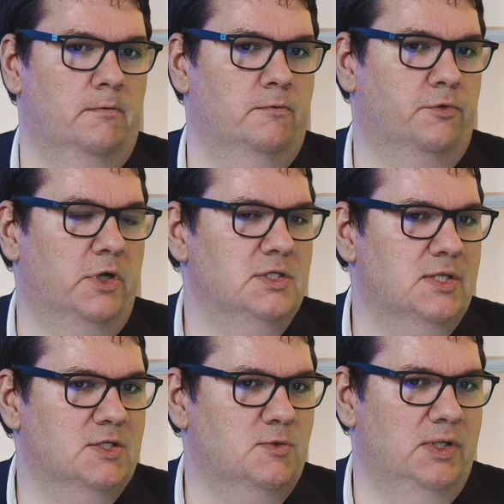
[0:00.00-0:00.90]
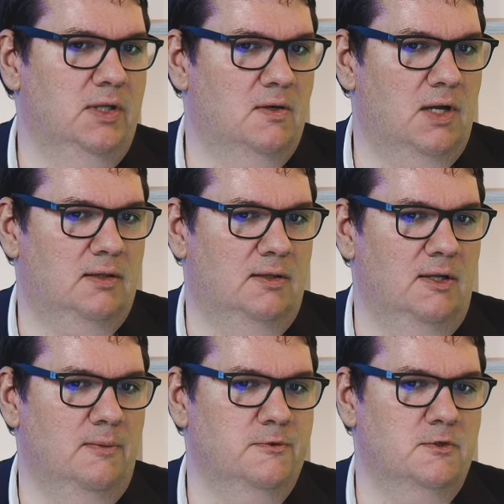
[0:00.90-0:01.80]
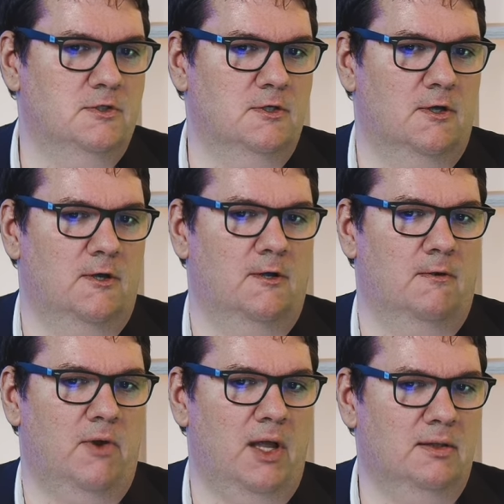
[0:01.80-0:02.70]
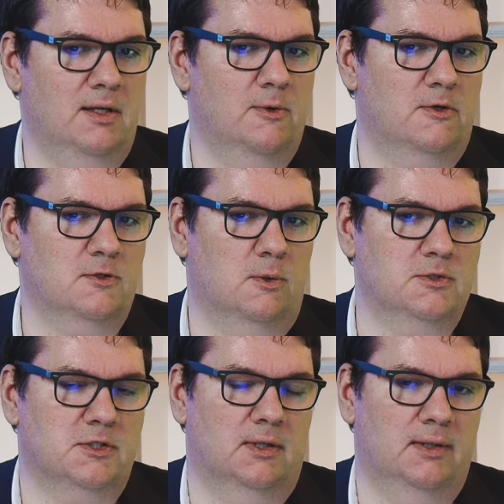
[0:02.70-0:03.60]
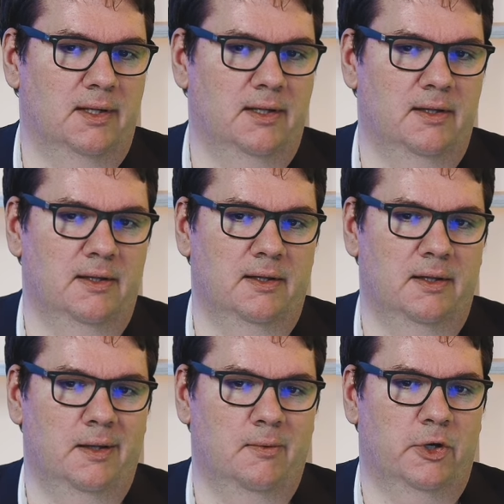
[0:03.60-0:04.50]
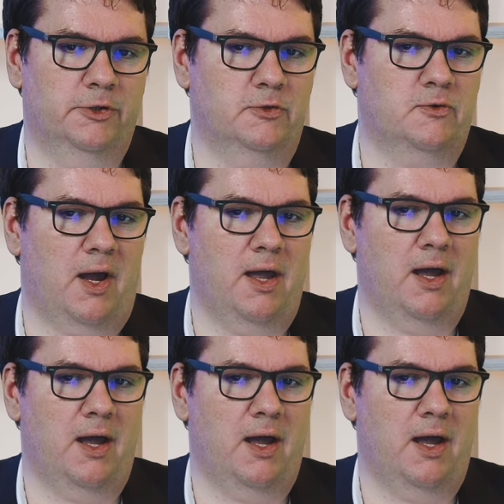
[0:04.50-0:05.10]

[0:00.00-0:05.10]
For instance, within red teams, red teamers constantly want to try